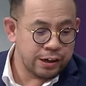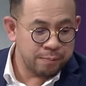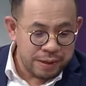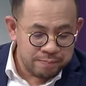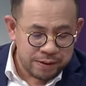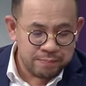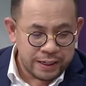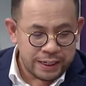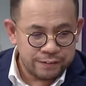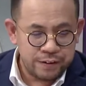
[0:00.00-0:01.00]
commitment by the
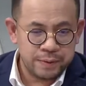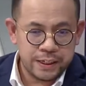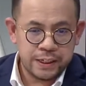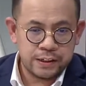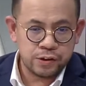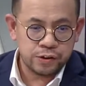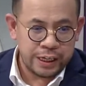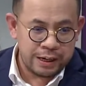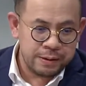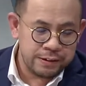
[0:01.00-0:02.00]
government to
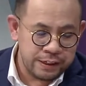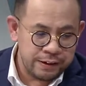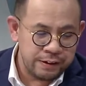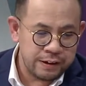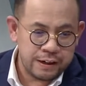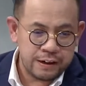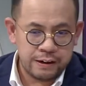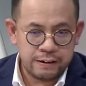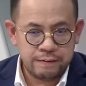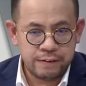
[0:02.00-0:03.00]
table the,
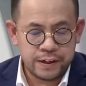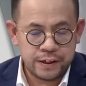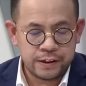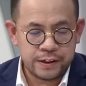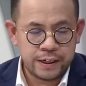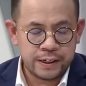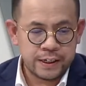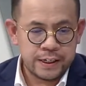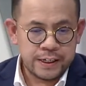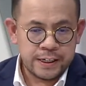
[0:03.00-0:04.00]
uh, what do you call that,
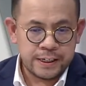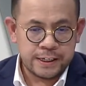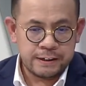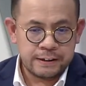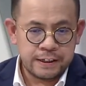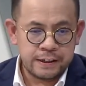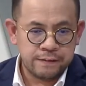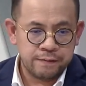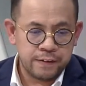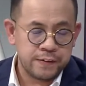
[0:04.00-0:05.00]
uh, the
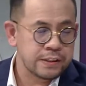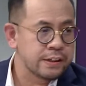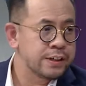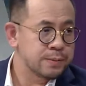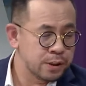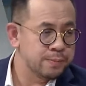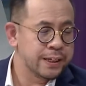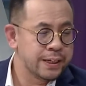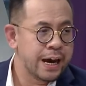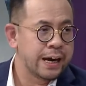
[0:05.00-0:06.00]
Fiscal
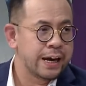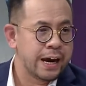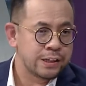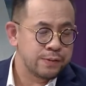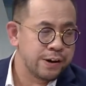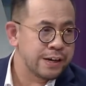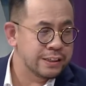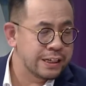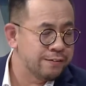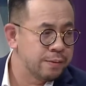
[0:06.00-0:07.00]
Responsibility Act as well as the
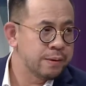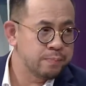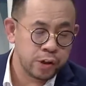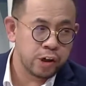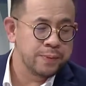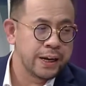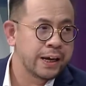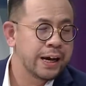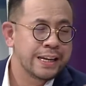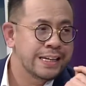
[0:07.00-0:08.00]
Government Procurement
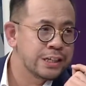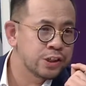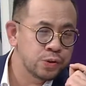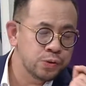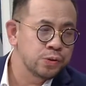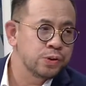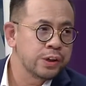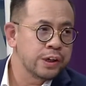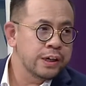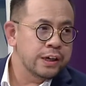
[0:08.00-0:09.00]
Act, and these two,
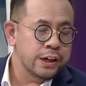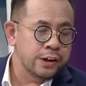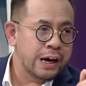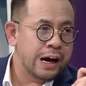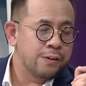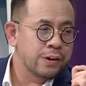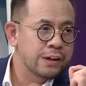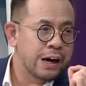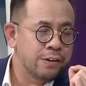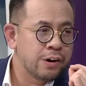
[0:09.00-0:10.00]
mm. you know, I, I, would
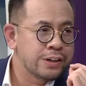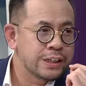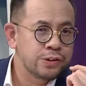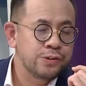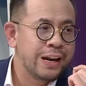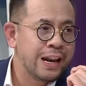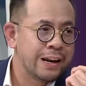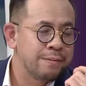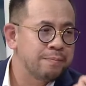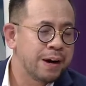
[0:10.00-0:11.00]
I would call these two
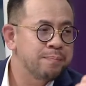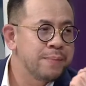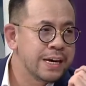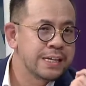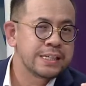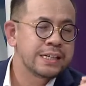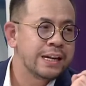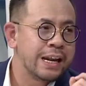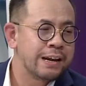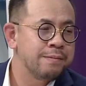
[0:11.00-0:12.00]
landmark major
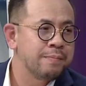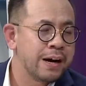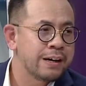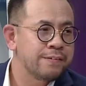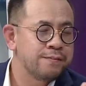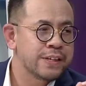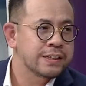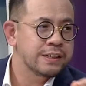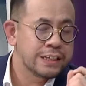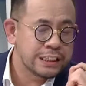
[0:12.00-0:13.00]
landmark
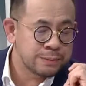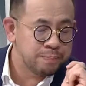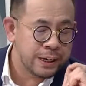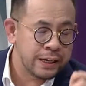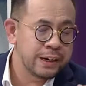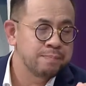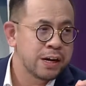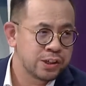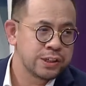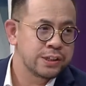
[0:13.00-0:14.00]
fiscal disciplining
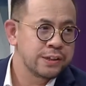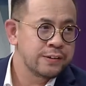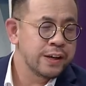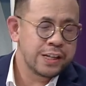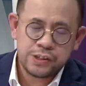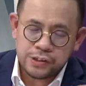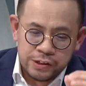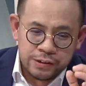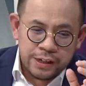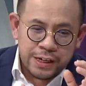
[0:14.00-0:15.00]
measures. It is going to,